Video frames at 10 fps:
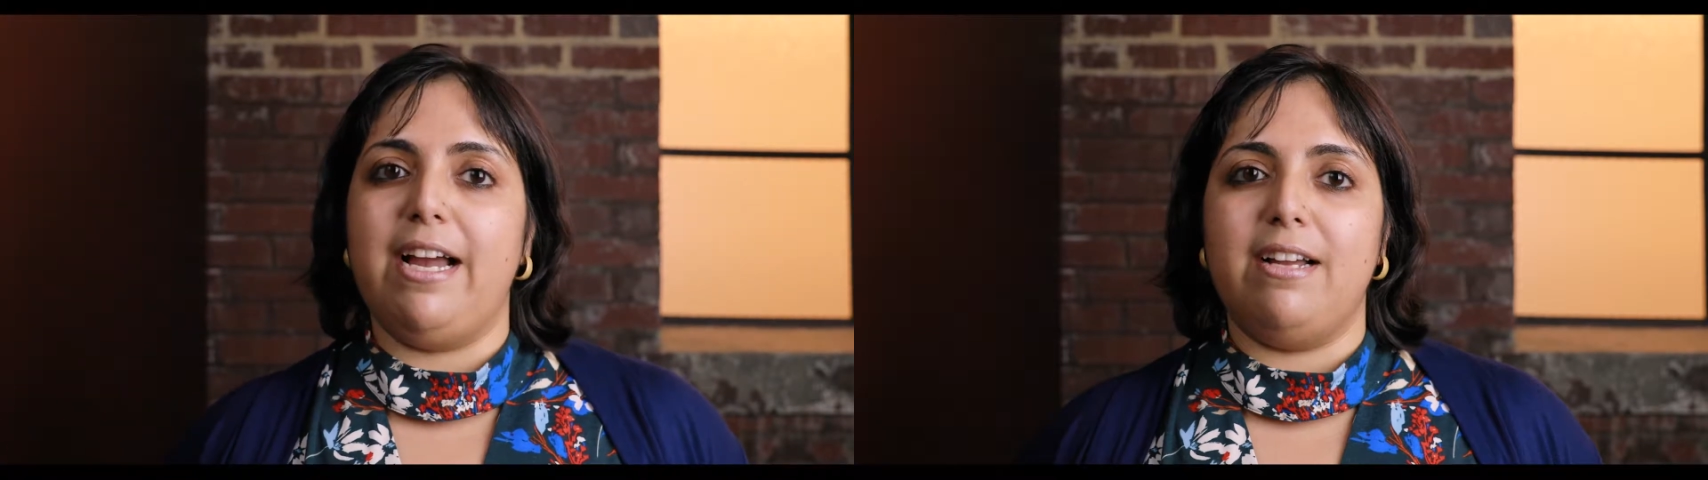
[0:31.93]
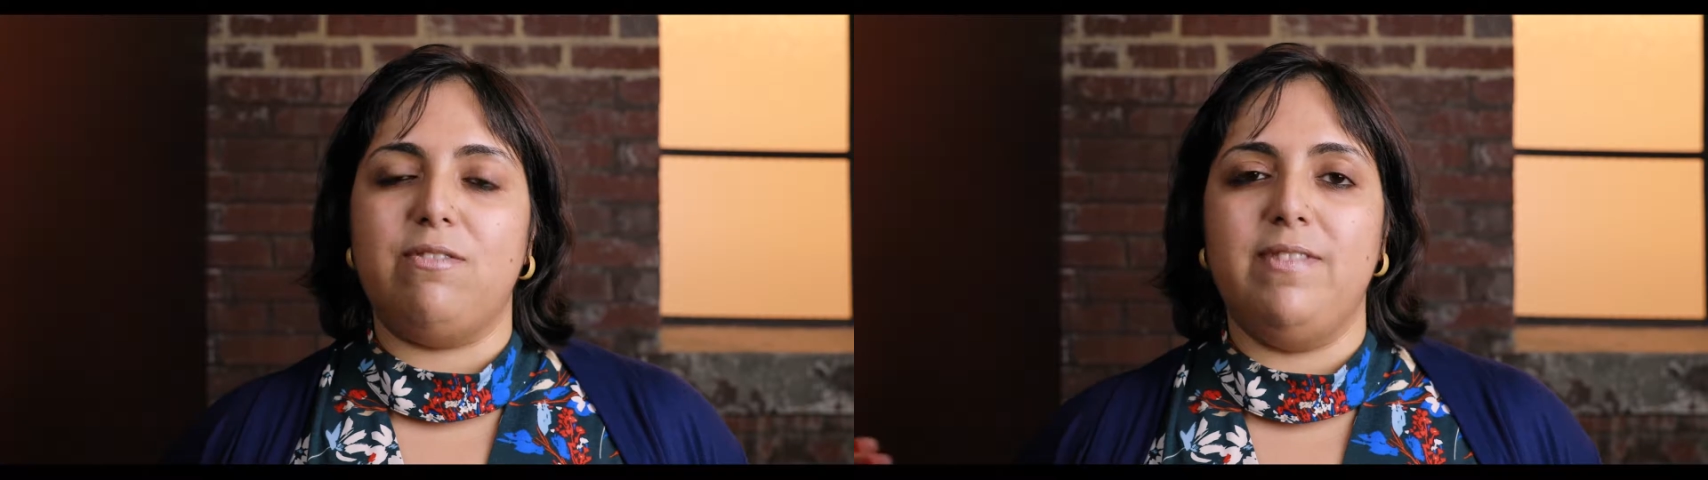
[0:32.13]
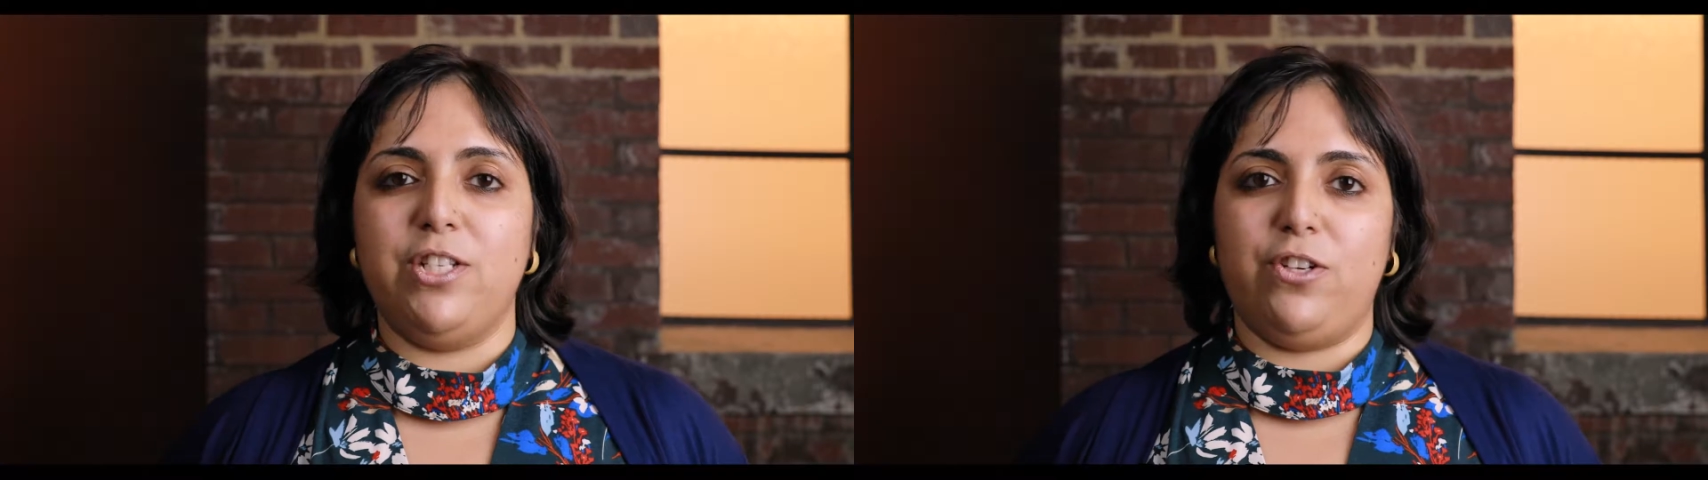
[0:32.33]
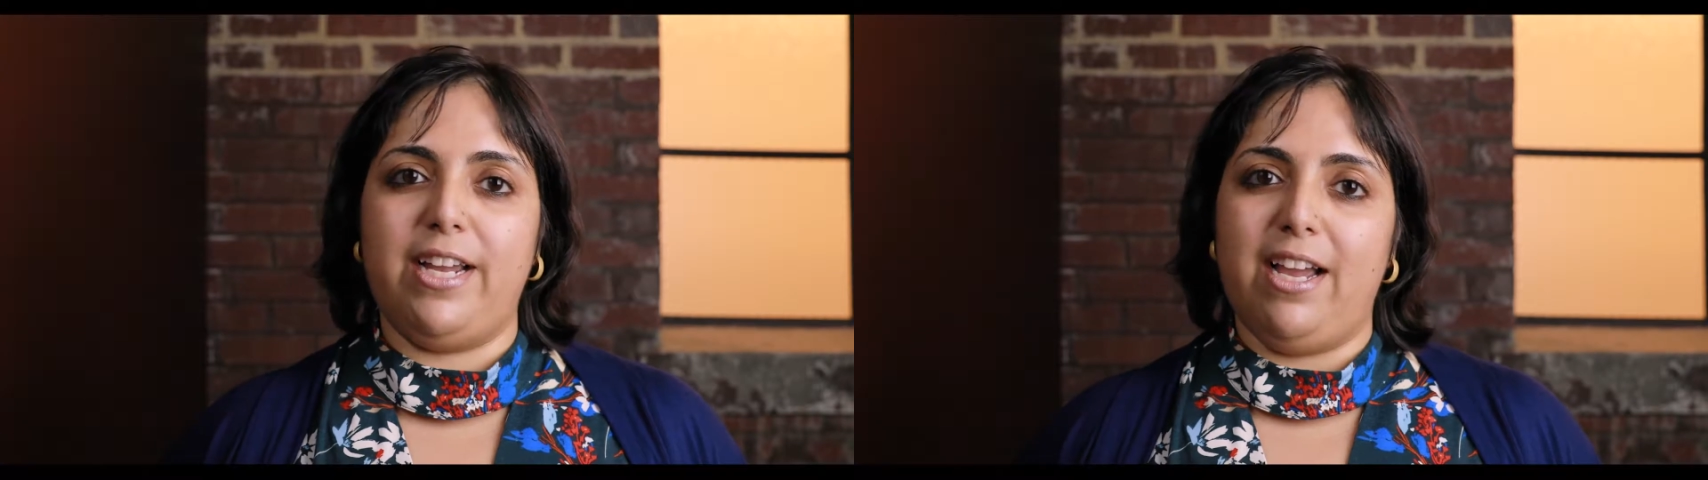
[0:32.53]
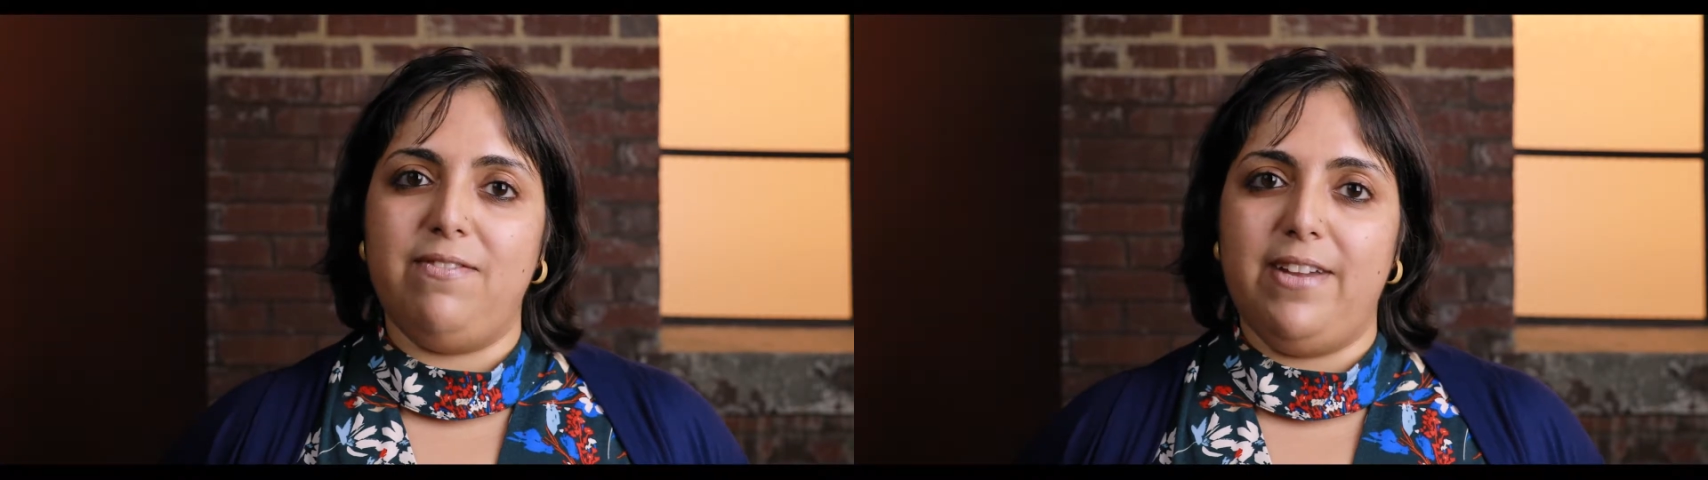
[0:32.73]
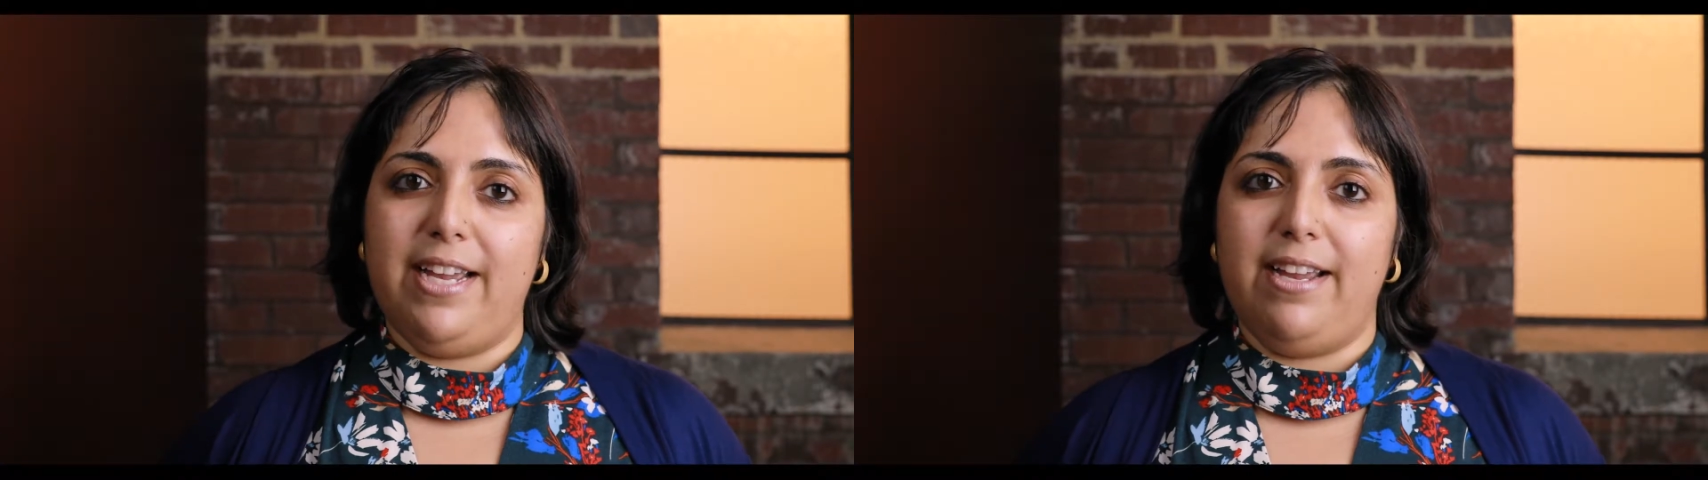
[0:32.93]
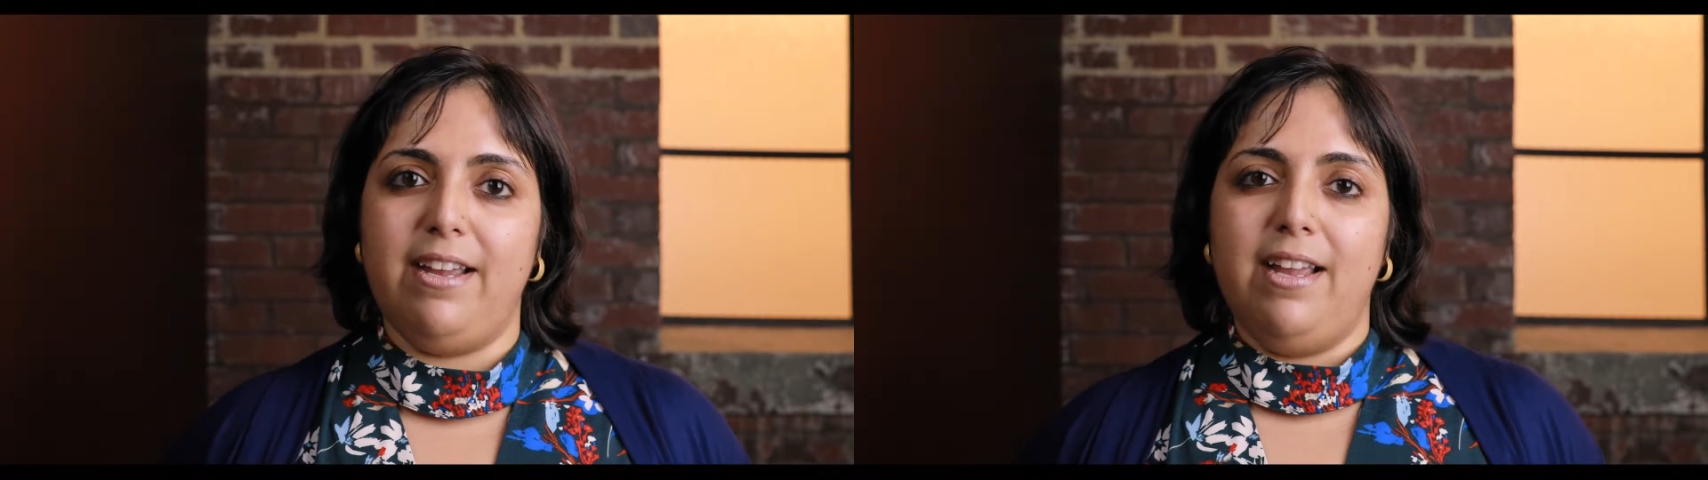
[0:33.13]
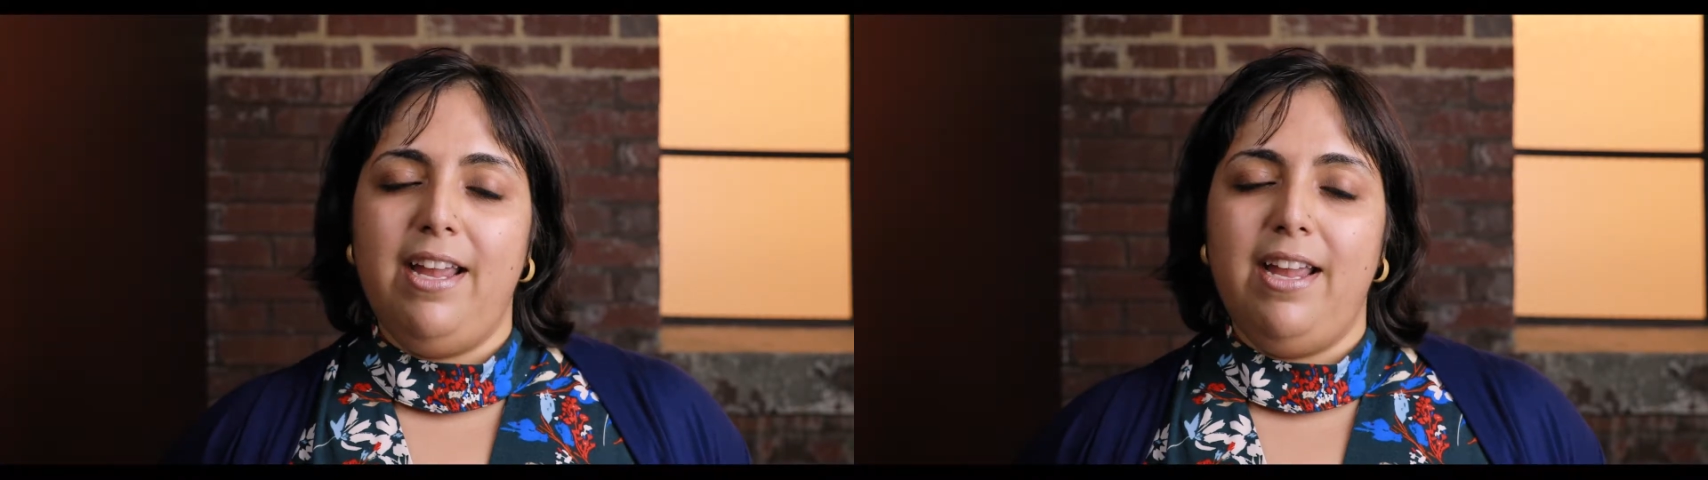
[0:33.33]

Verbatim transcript: at Venture Cafe,